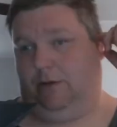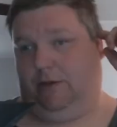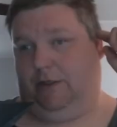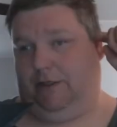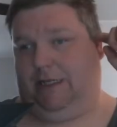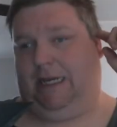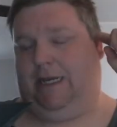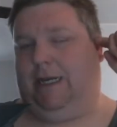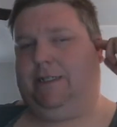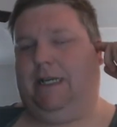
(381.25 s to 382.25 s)
Because
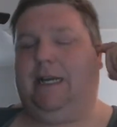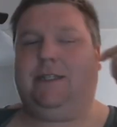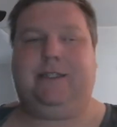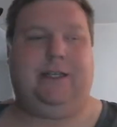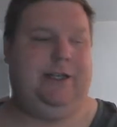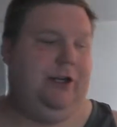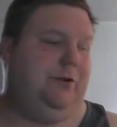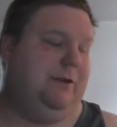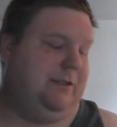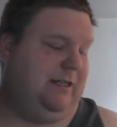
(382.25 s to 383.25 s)
actually, the only
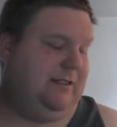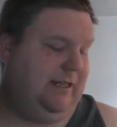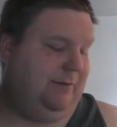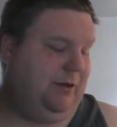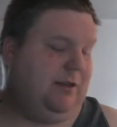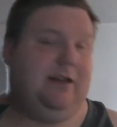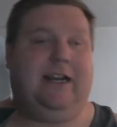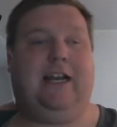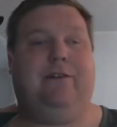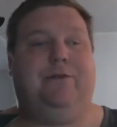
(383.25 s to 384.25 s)
reason I say a month and a
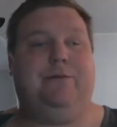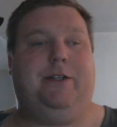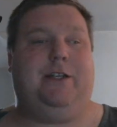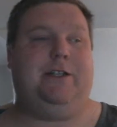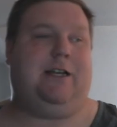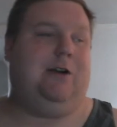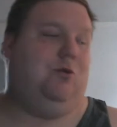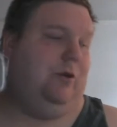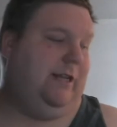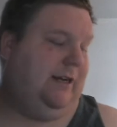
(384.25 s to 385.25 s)
half is because I
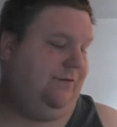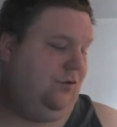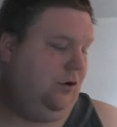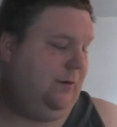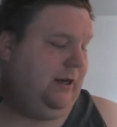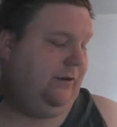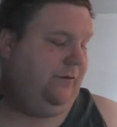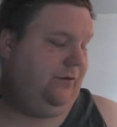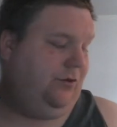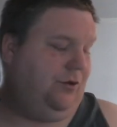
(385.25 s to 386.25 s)
wore that for about
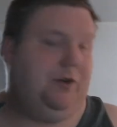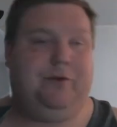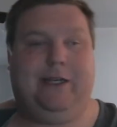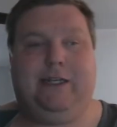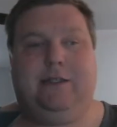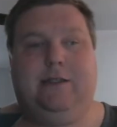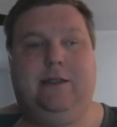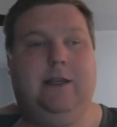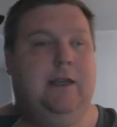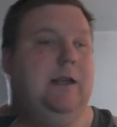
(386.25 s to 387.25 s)
3
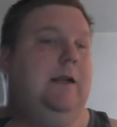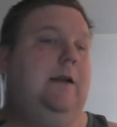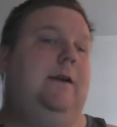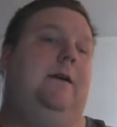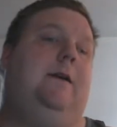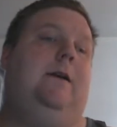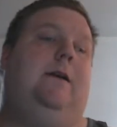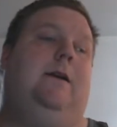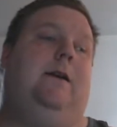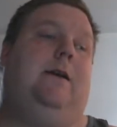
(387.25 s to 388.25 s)
weeks.
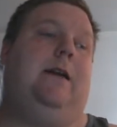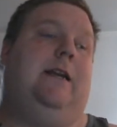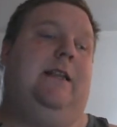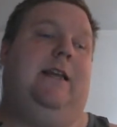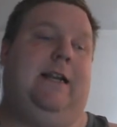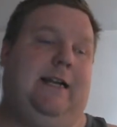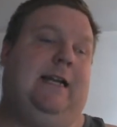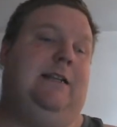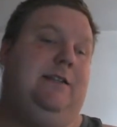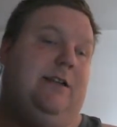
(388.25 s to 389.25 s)
And then I
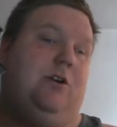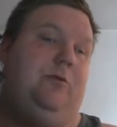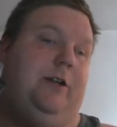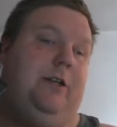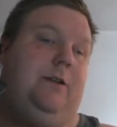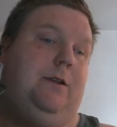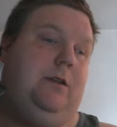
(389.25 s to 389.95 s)
got this helmet.